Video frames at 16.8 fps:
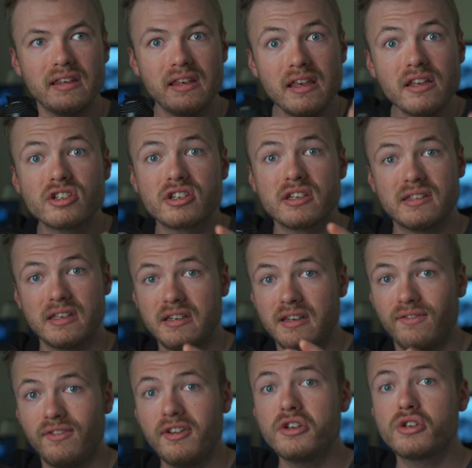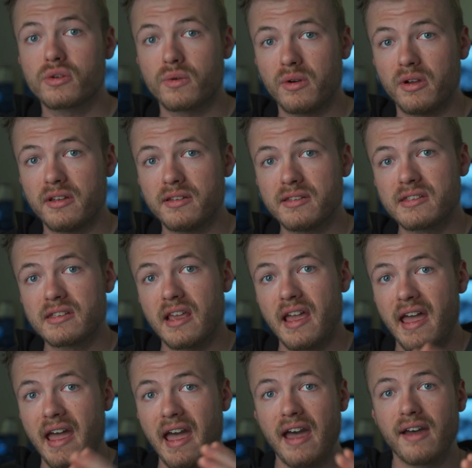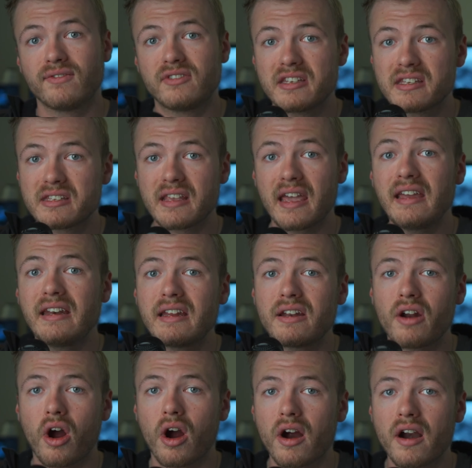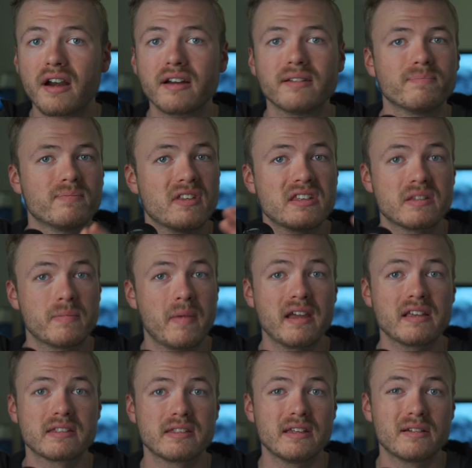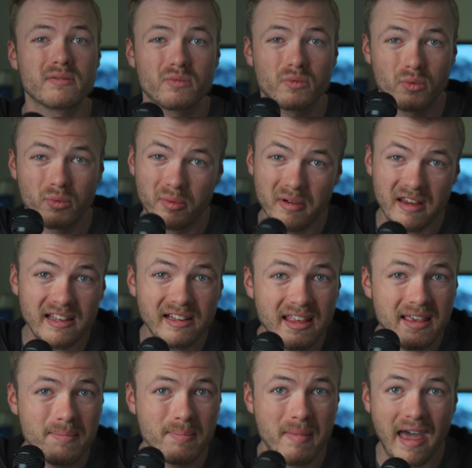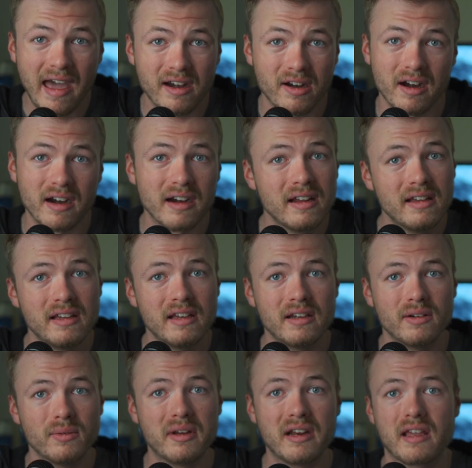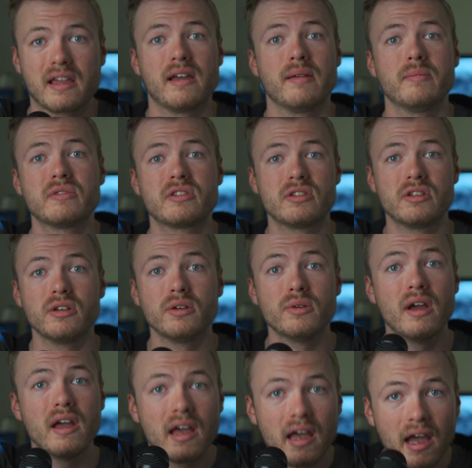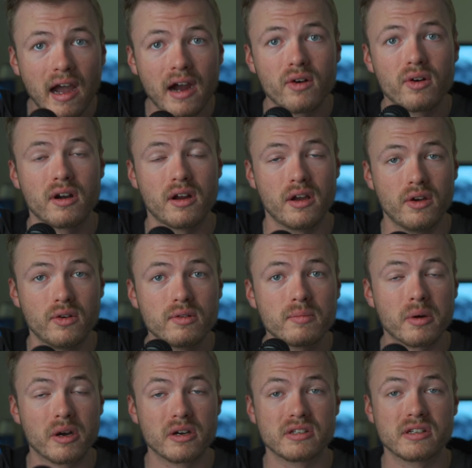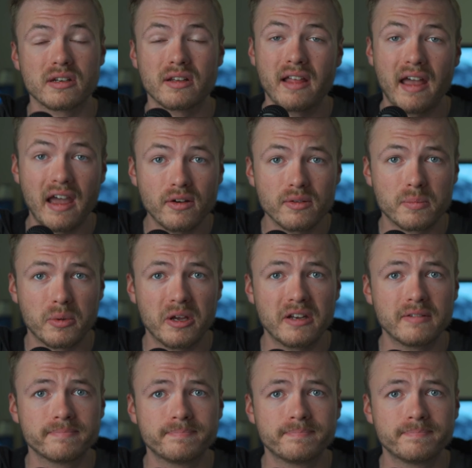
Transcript: each as individuals have decided are the specs that really matter when it comes to our own personal output.